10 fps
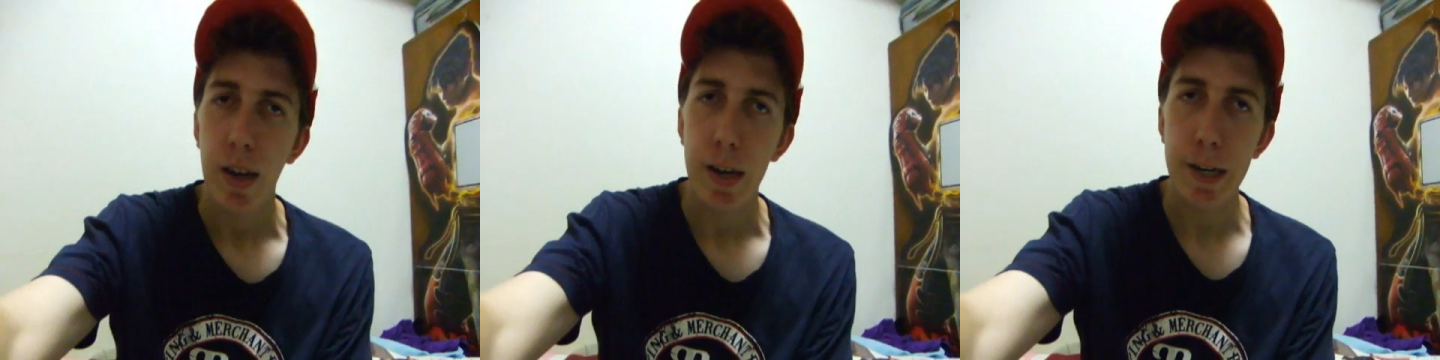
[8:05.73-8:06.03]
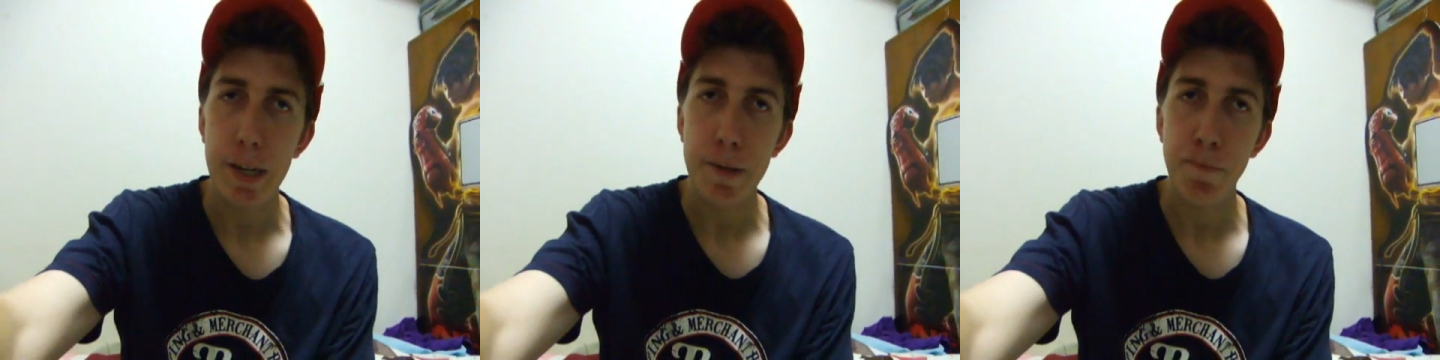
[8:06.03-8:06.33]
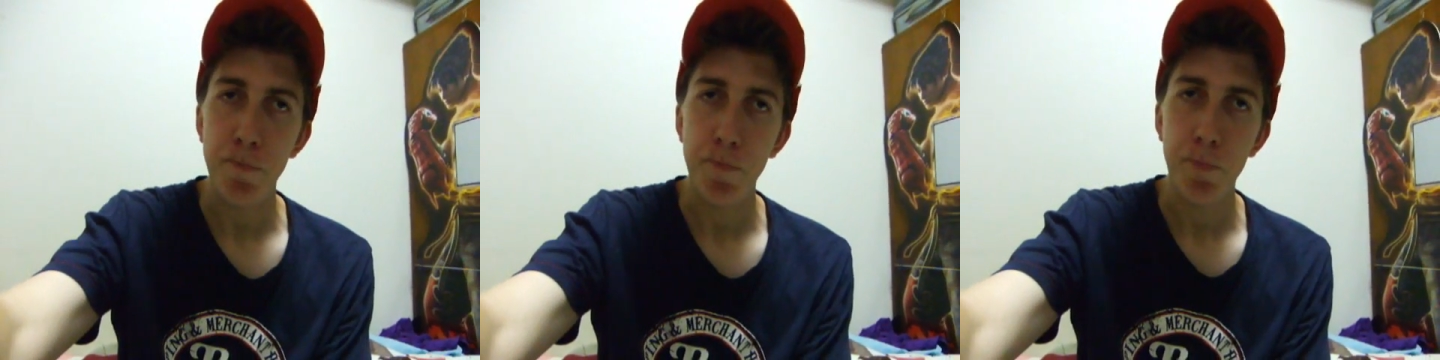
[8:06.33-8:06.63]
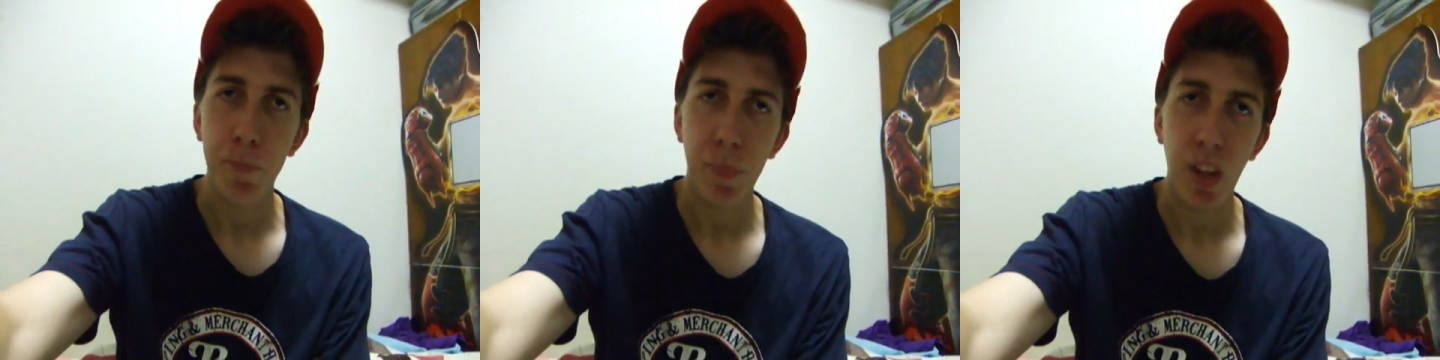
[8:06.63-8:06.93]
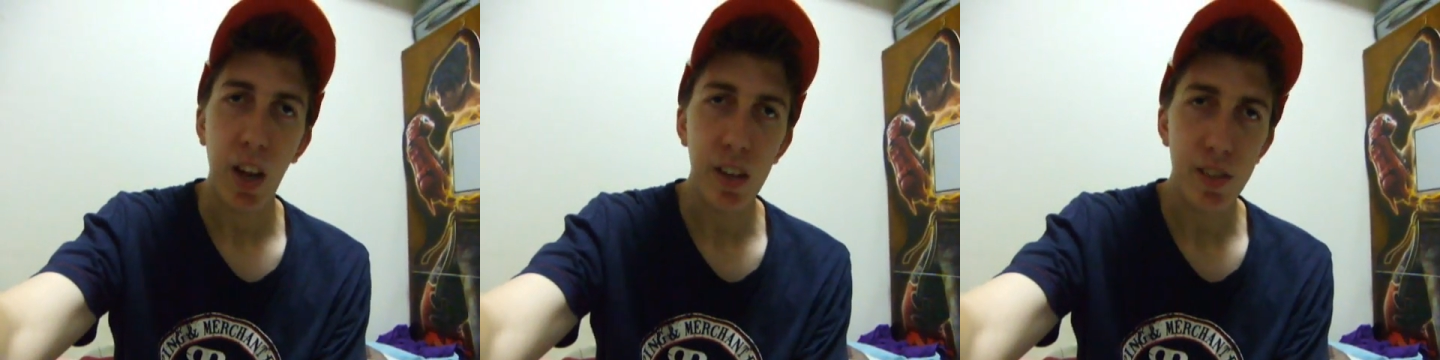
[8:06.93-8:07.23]
Um,
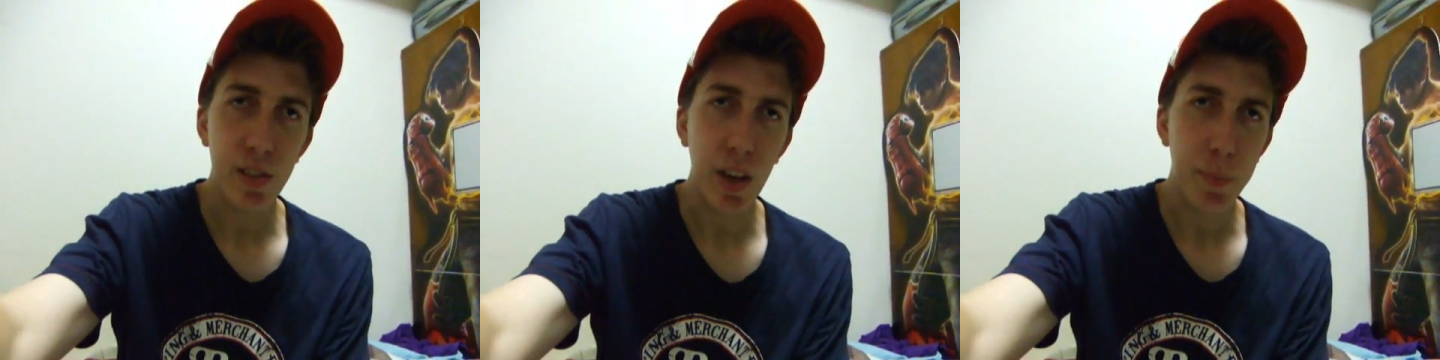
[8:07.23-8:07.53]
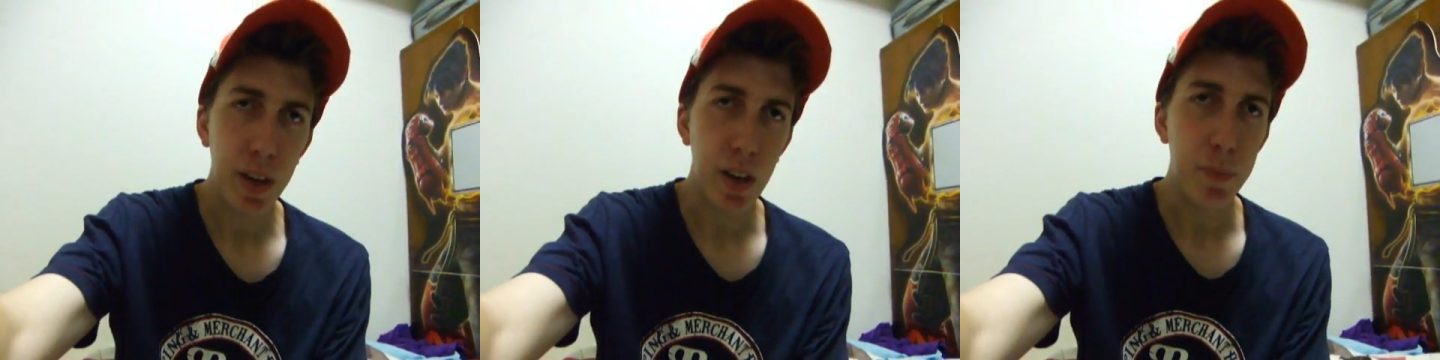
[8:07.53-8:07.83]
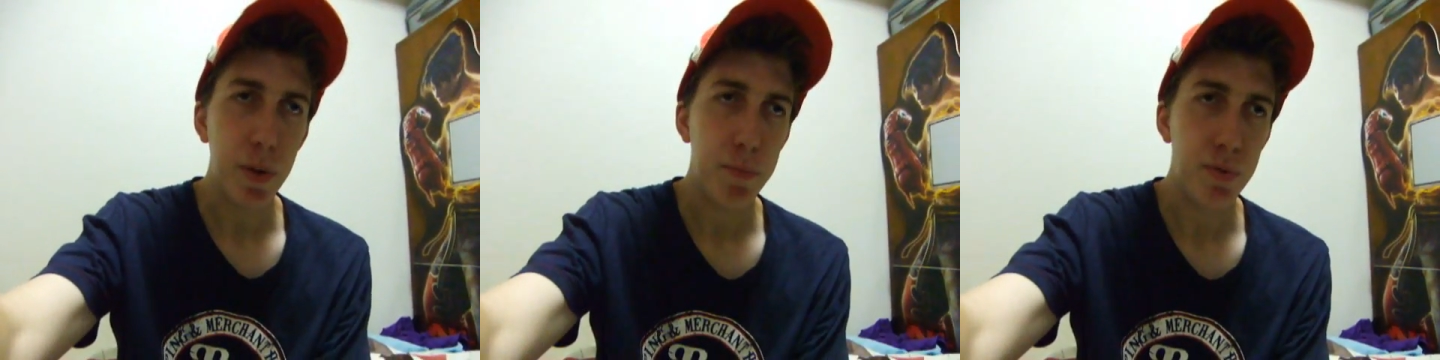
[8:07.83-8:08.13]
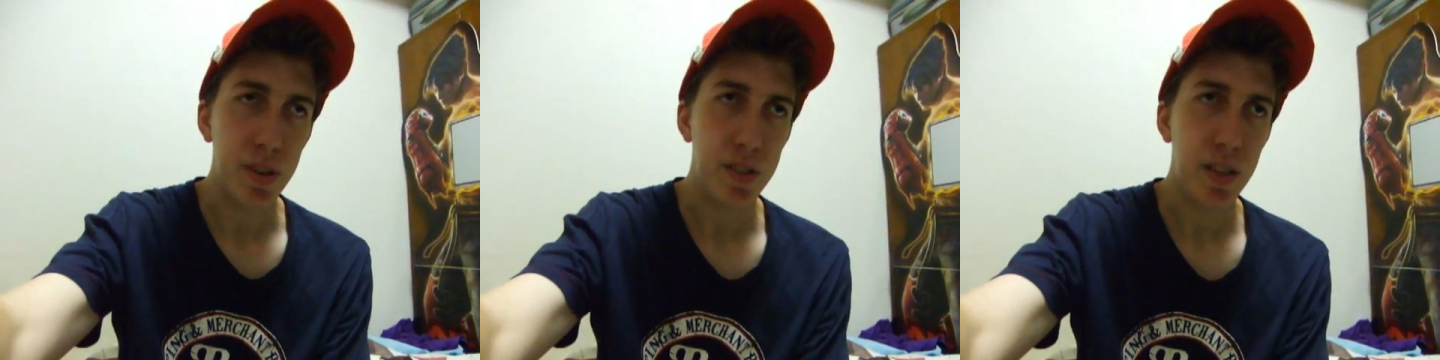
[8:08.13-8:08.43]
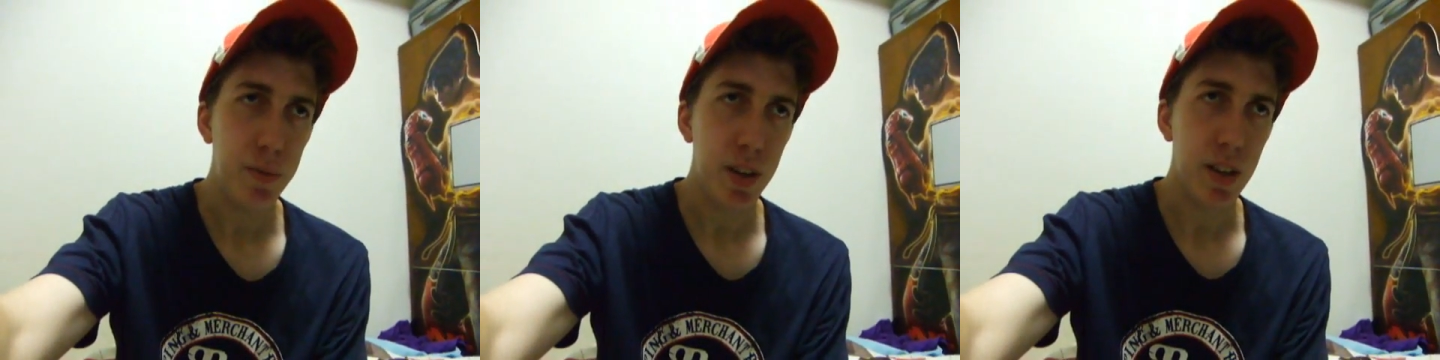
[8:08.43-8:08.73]
and it's shaping up
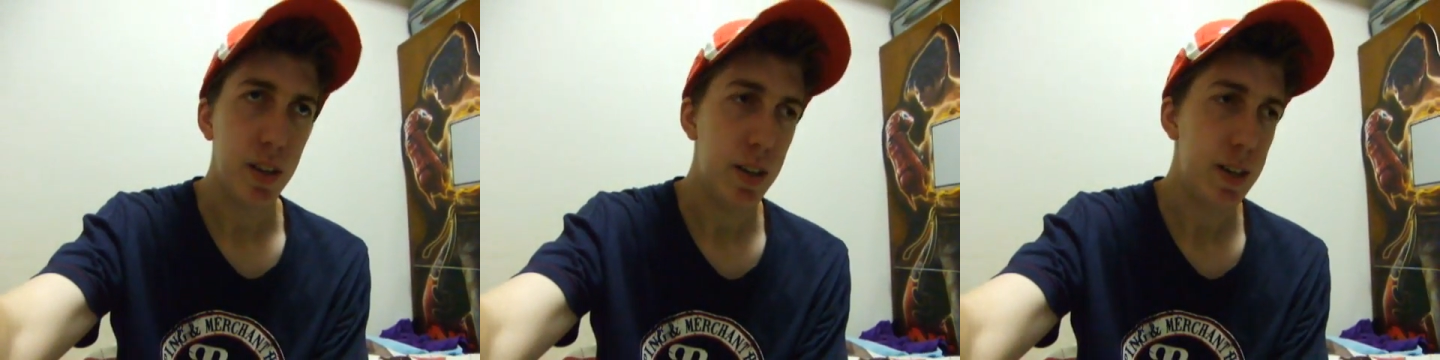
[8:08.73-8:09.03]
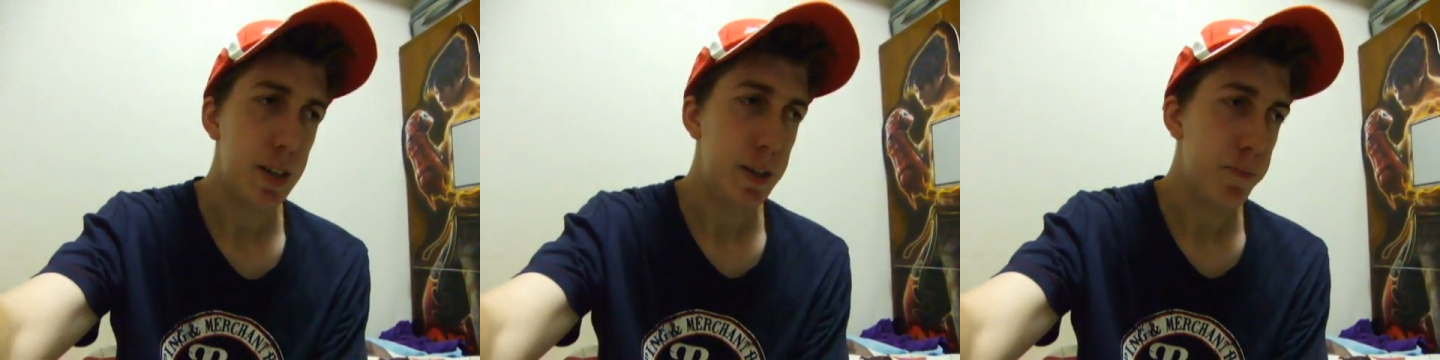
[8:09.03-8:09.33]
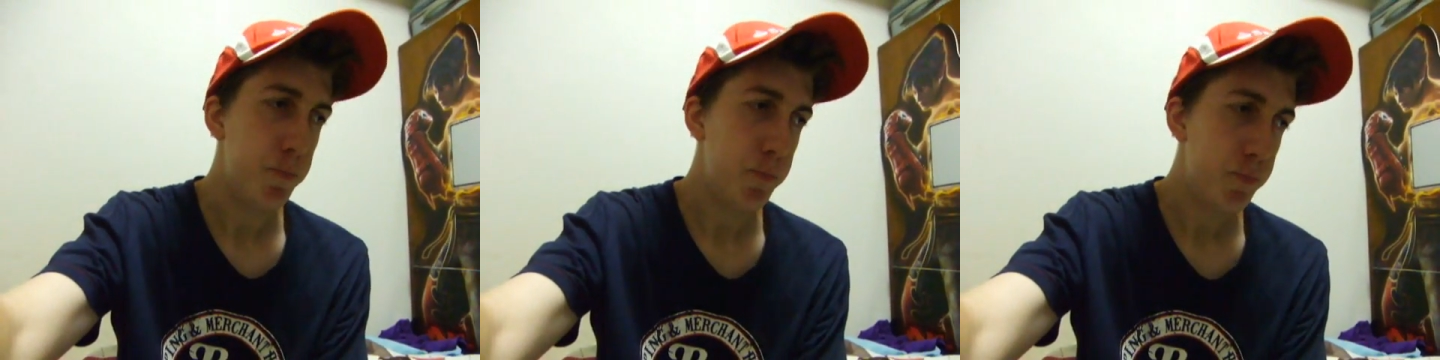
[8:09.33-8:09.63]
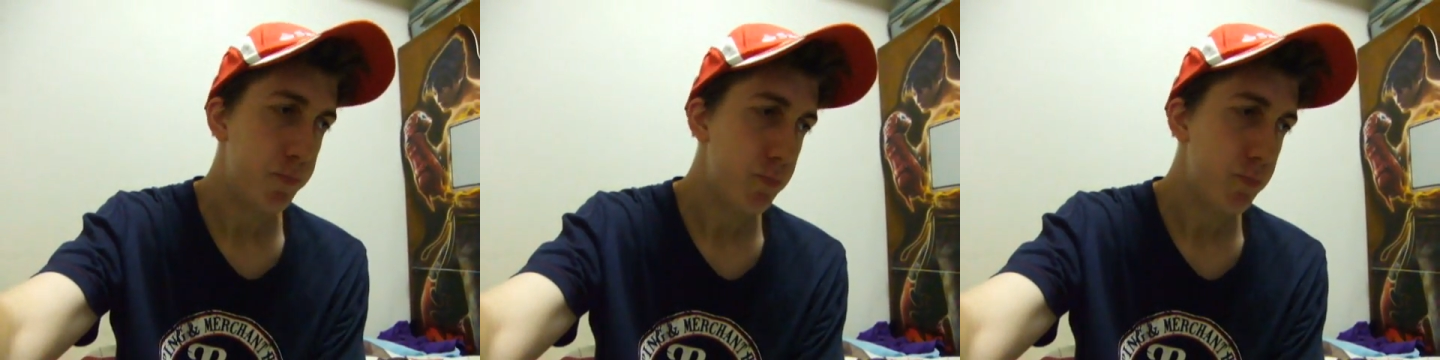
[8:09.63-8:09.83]
pretty well. Um,